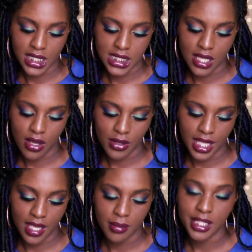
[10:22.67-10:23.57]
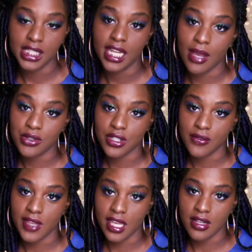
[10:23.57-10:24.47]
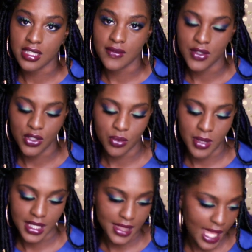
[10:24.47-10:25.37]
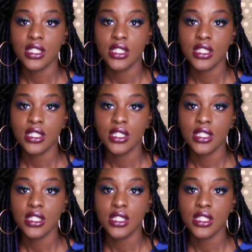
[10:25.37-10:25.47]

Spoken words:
So yeah, blend it out with your fingers if you do pick that.